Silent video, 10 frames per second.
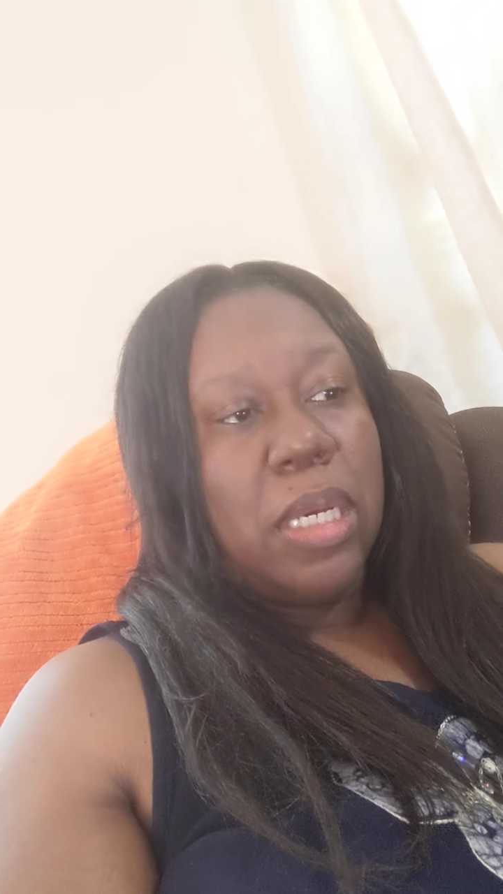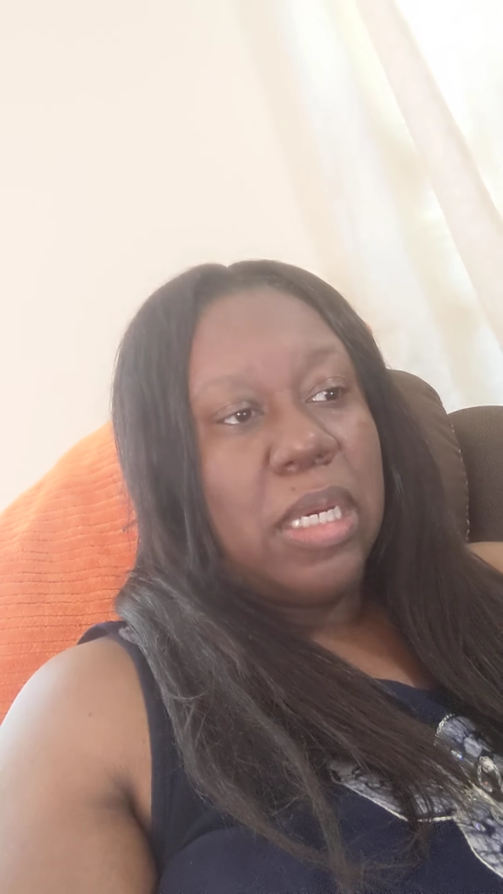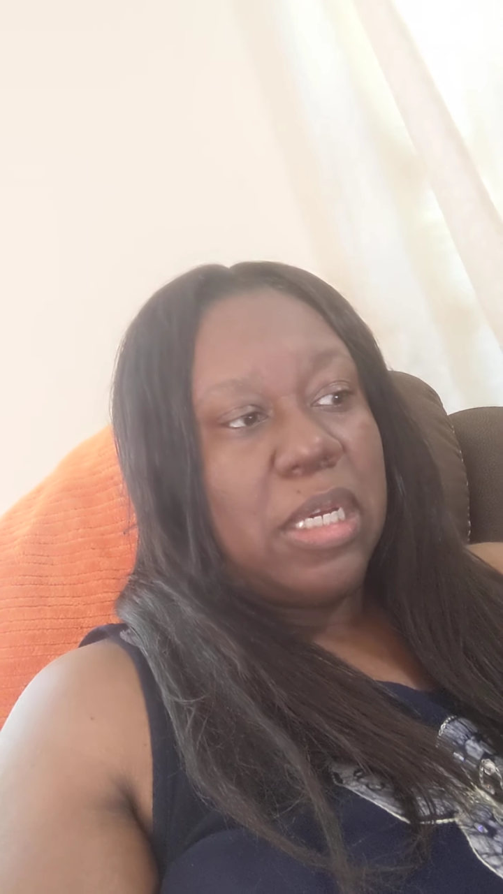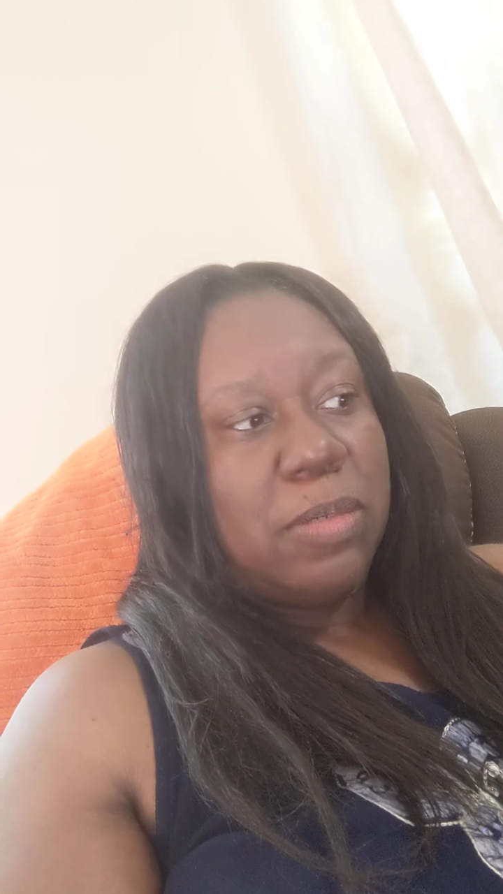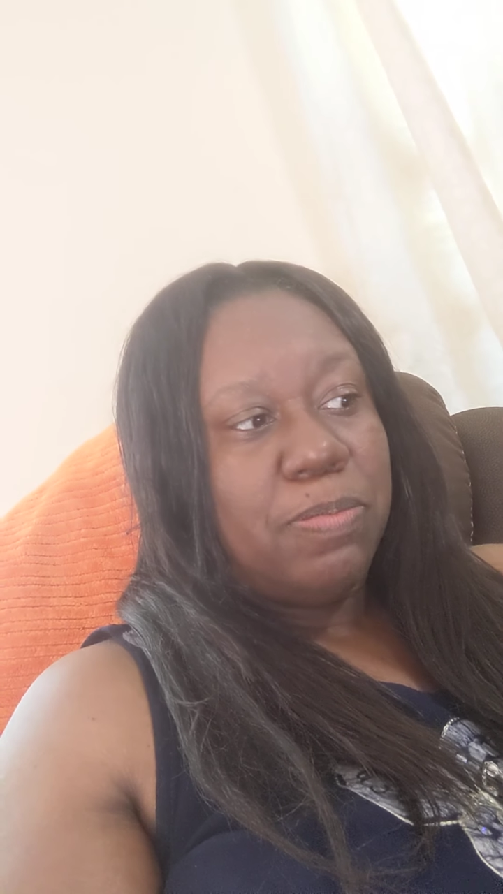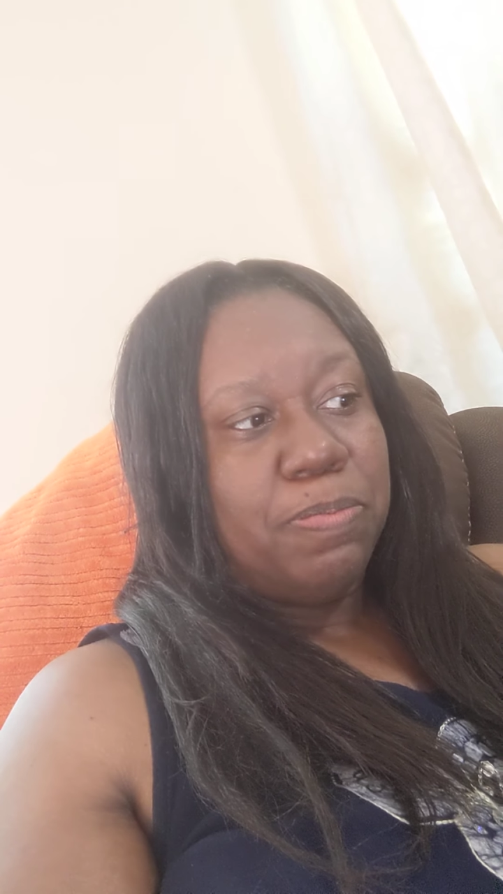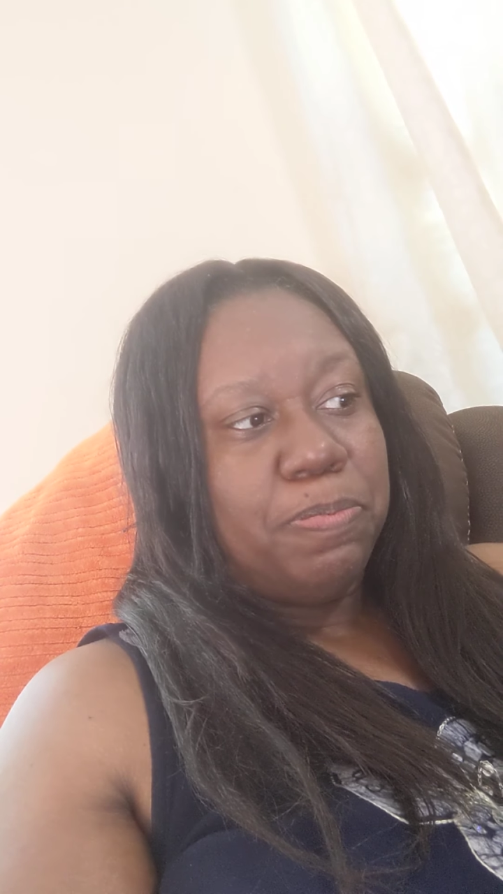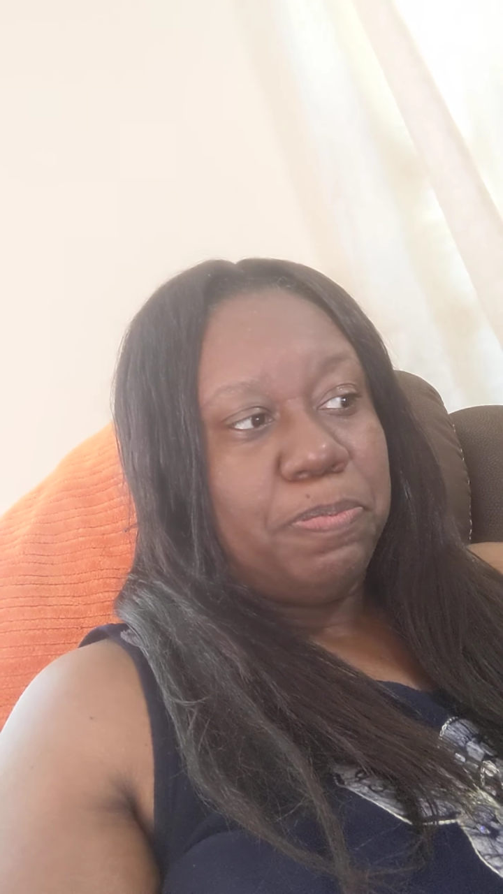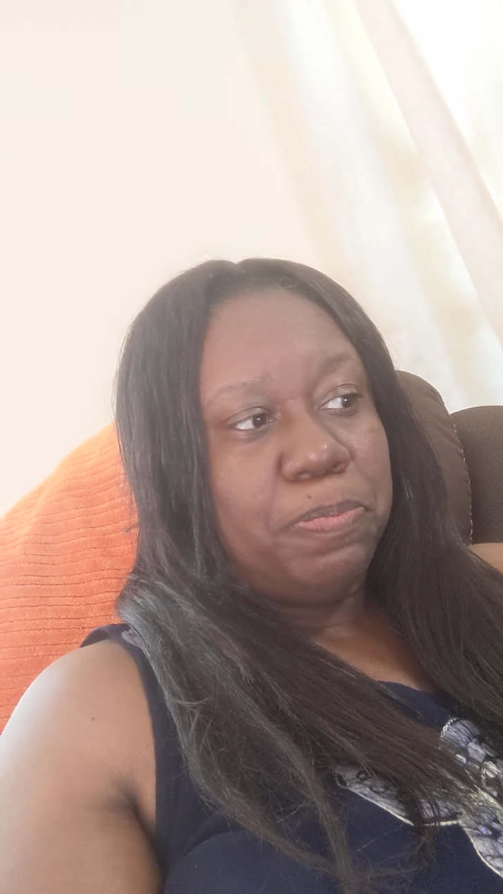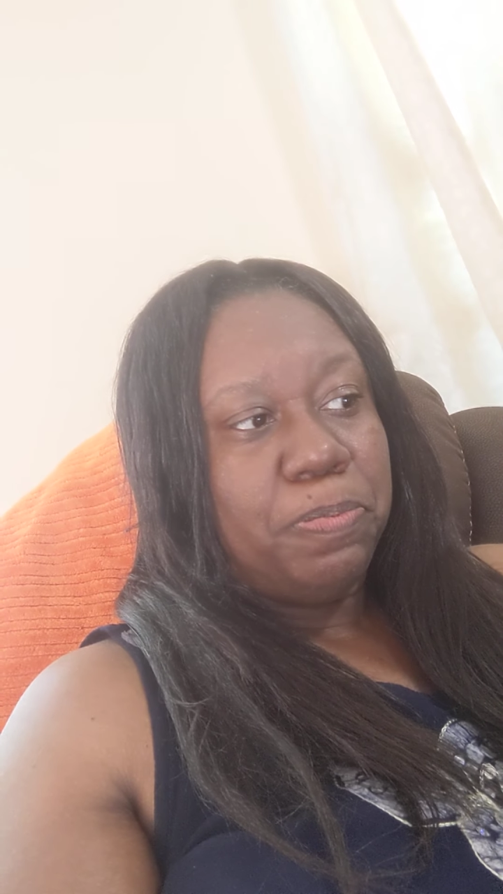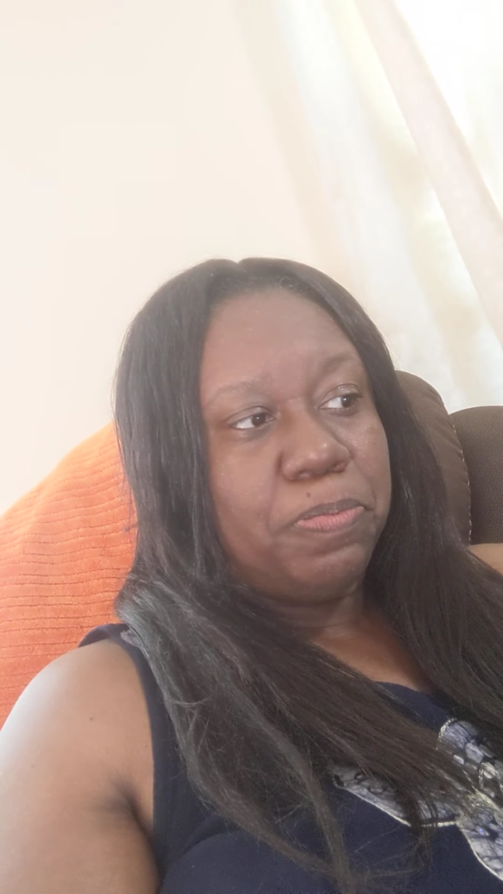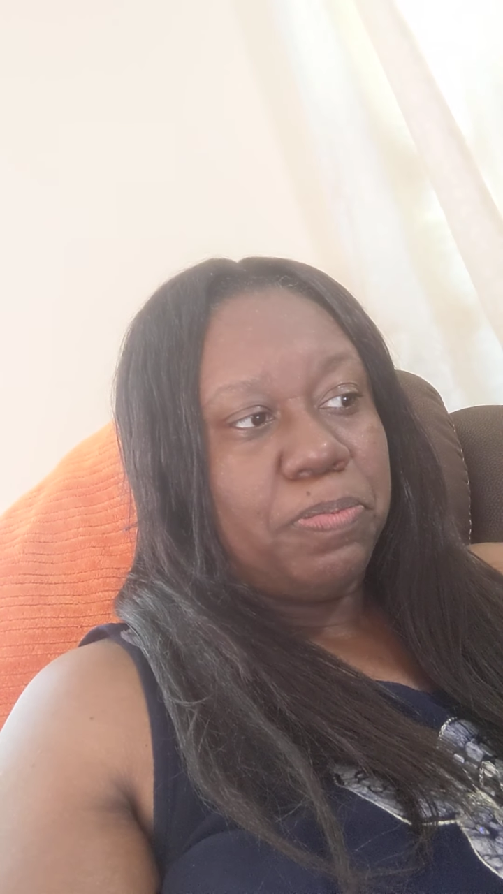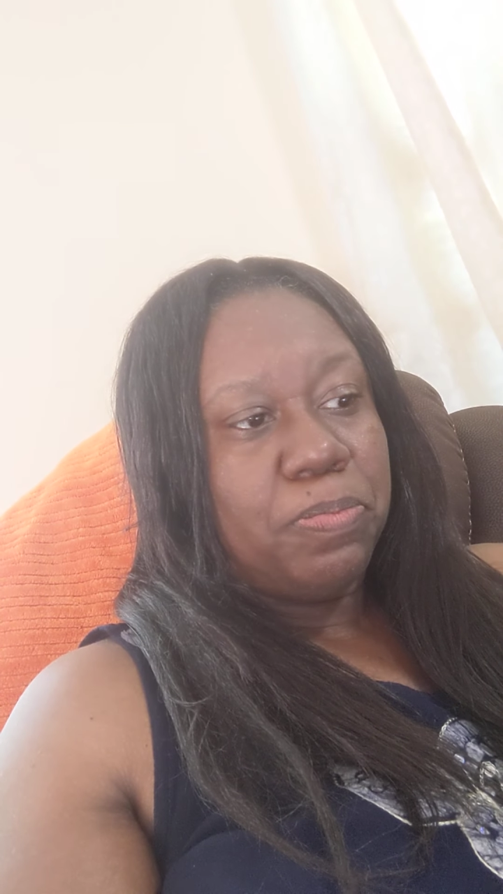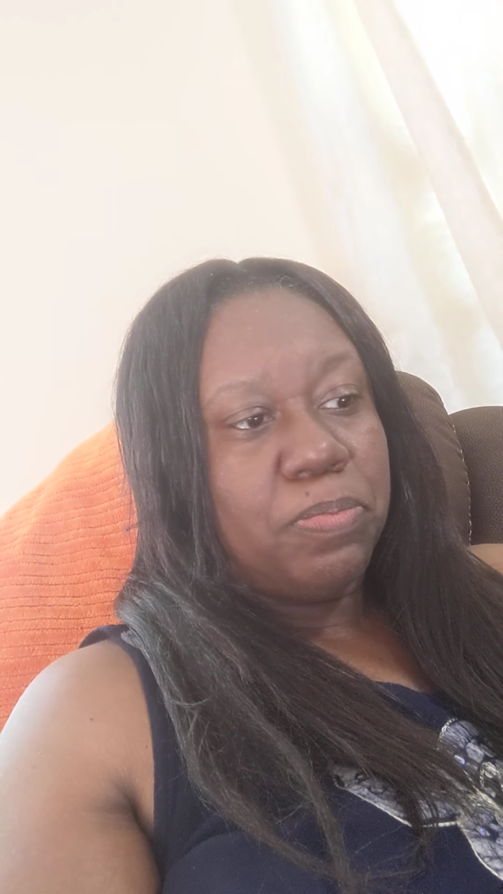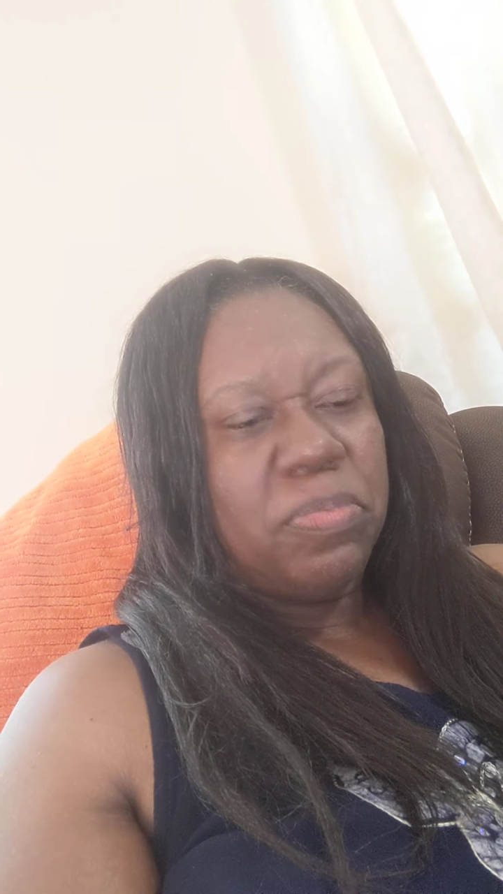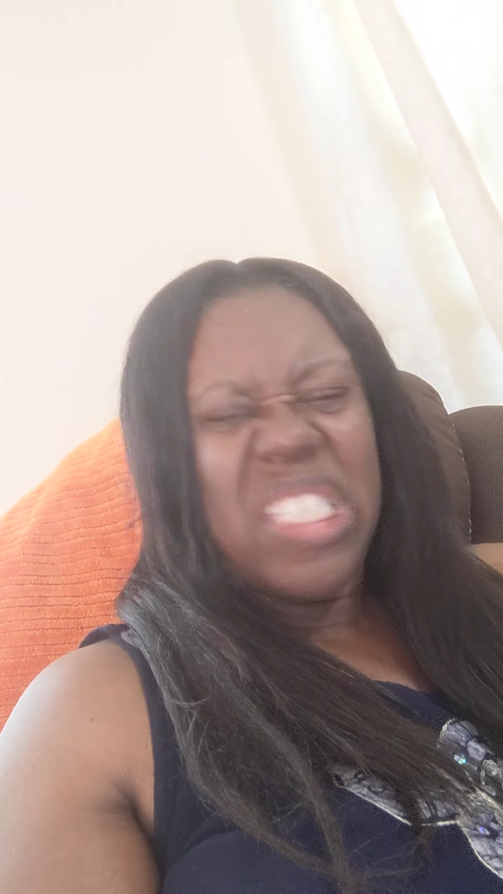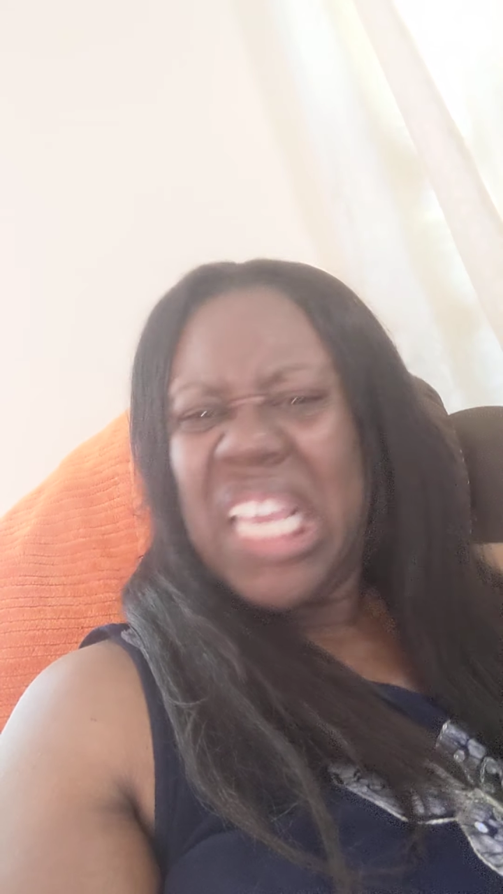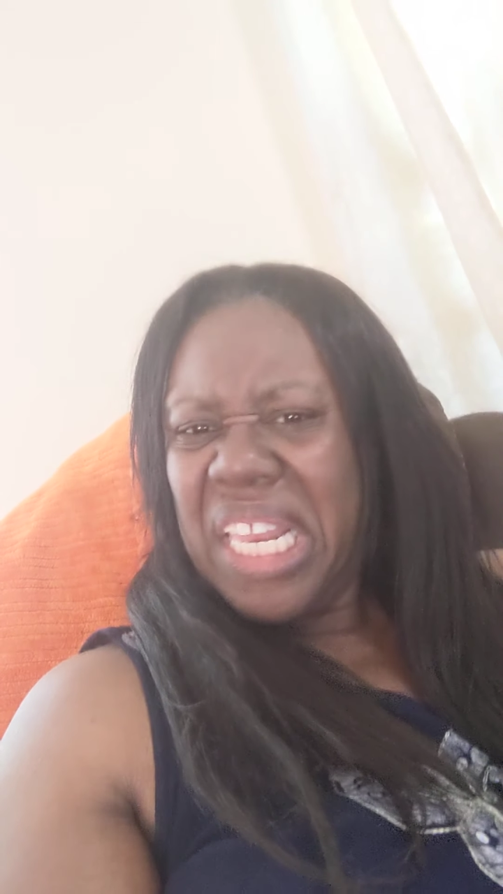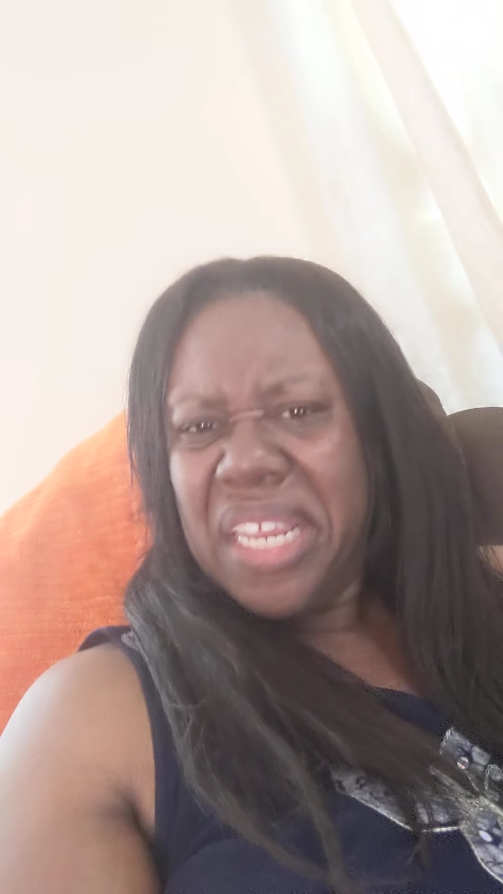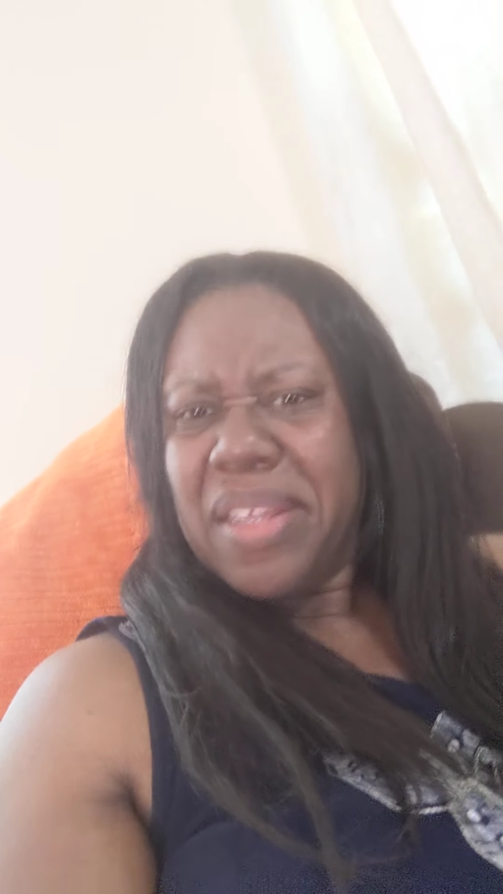um,
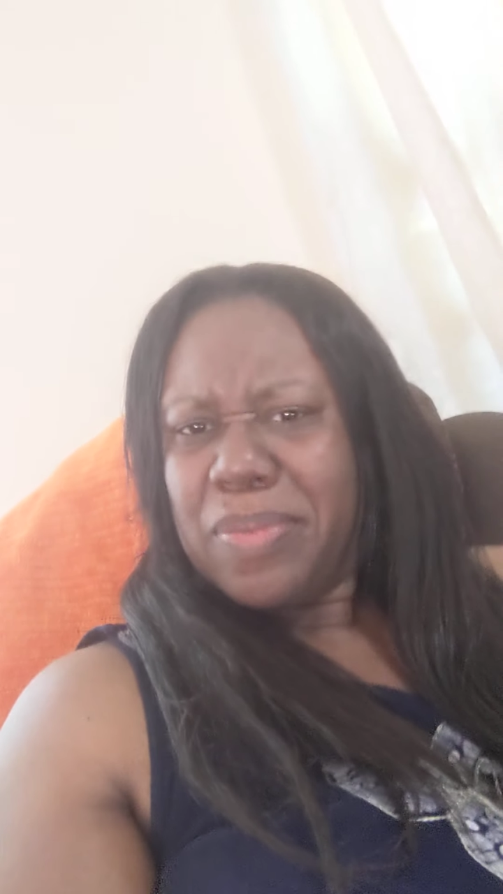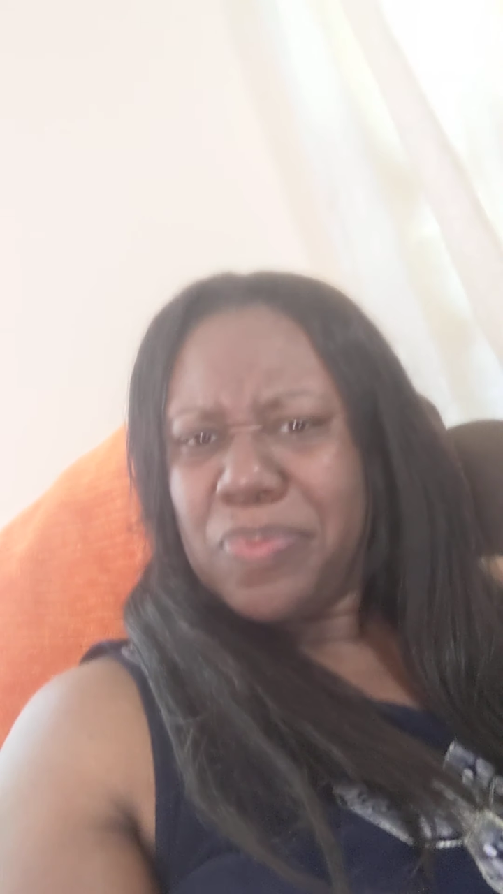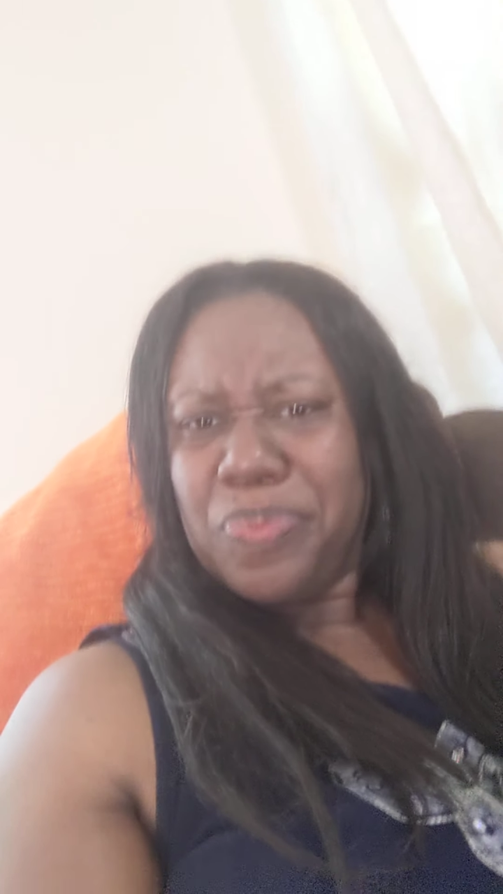in it.